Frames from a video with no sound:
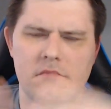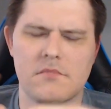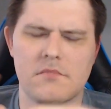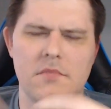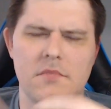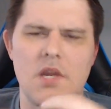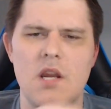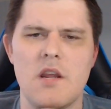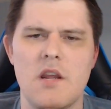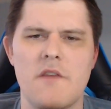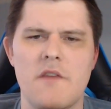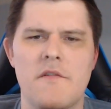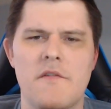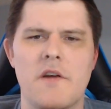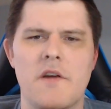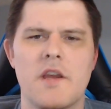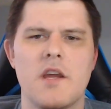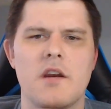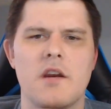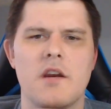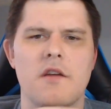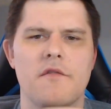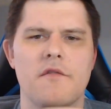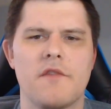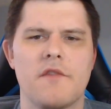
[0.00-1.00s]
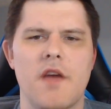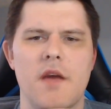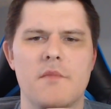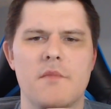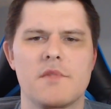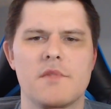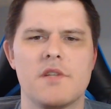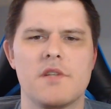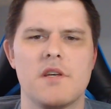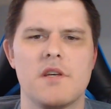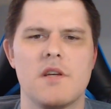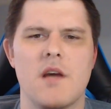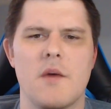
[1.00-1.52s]
if I get enough games
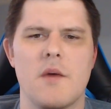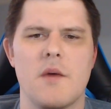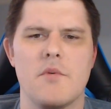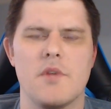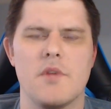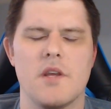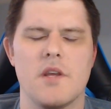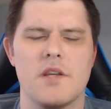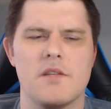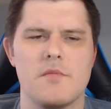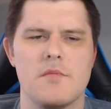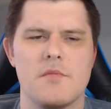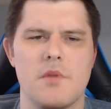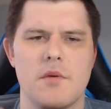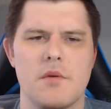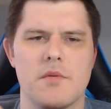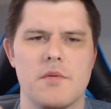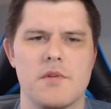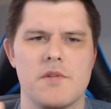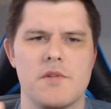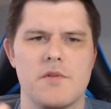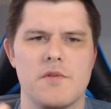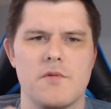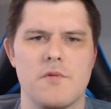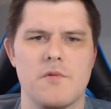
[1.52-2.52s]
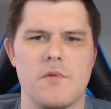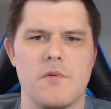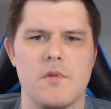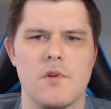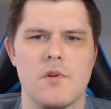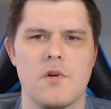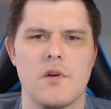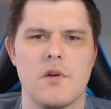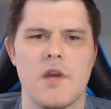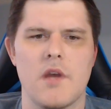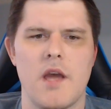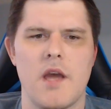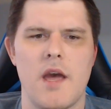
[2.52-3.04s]
in, I would like to be able to
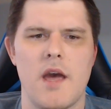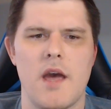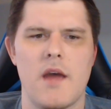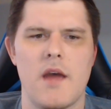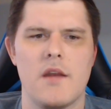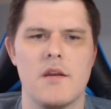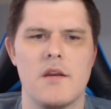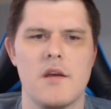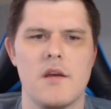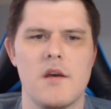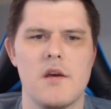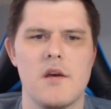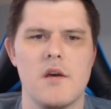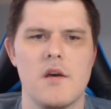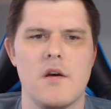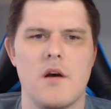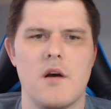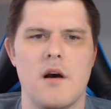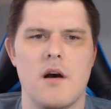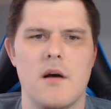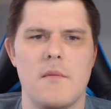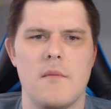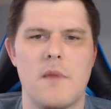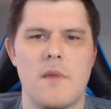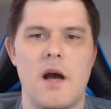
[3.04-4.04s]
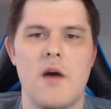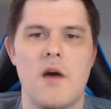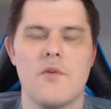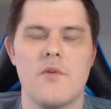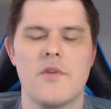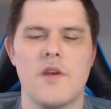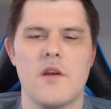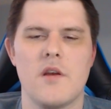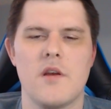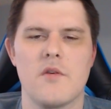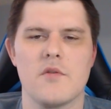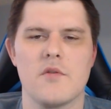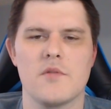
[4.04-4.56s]
look at how the
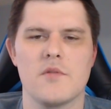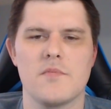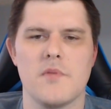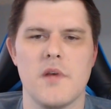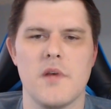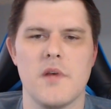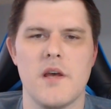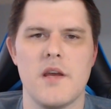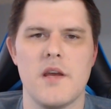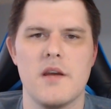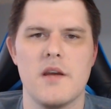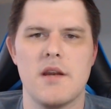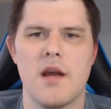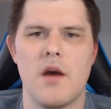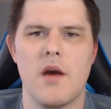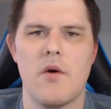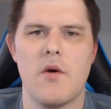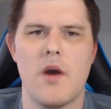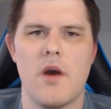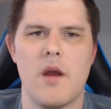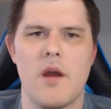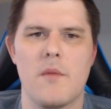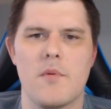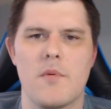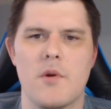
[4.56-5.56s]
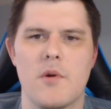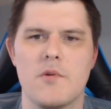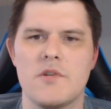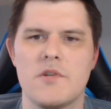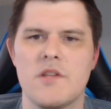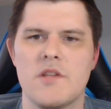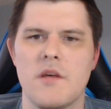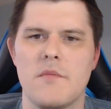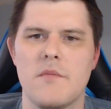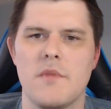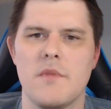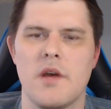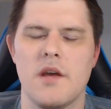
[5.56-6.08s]
heroes play and how I approach
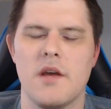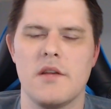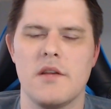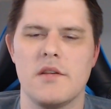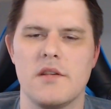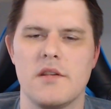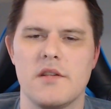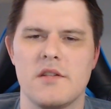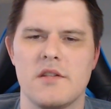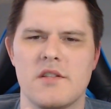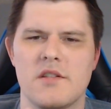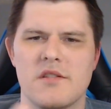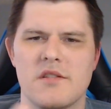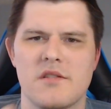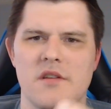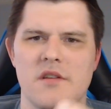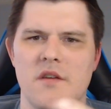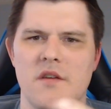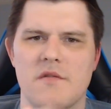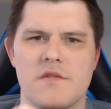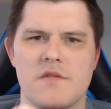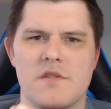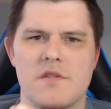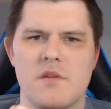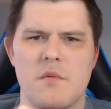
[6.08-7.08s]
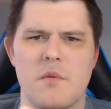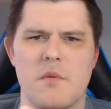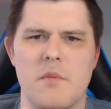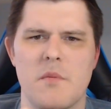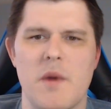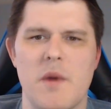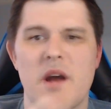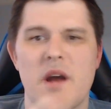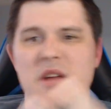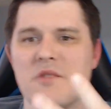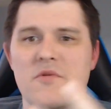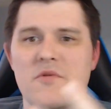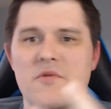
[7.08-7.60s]
them, and just give some of
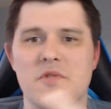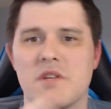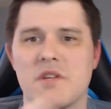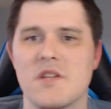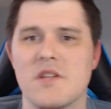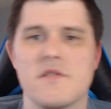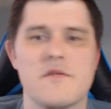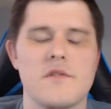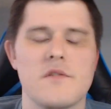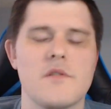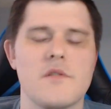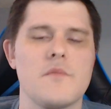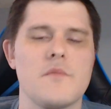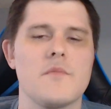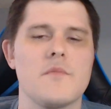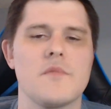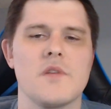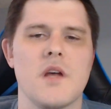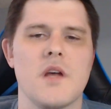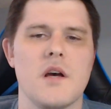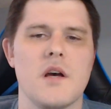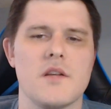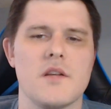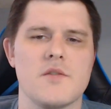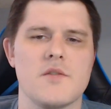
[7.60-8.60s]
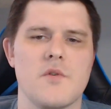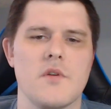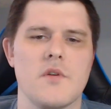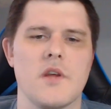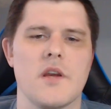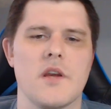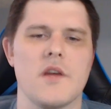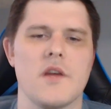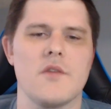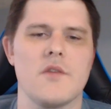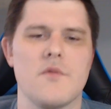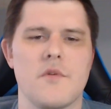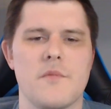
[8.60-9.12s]
my 2 cents for them, sort of like
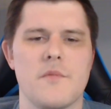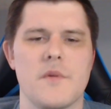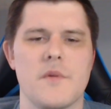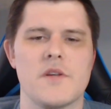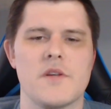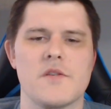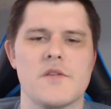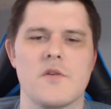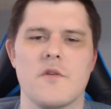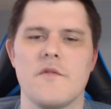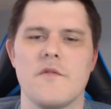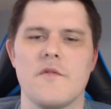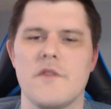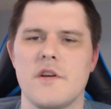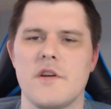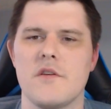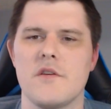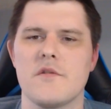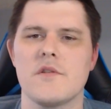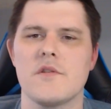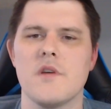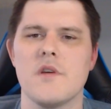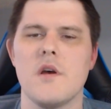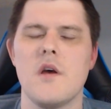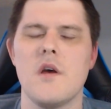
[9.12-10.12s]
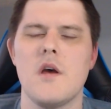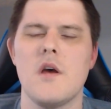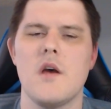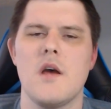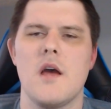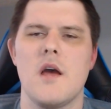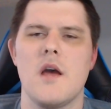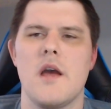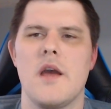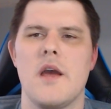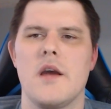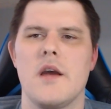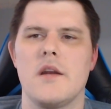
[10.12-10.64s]
I do with my circle videos.
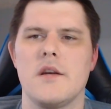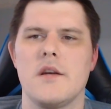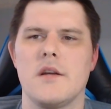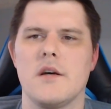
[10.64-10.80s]
And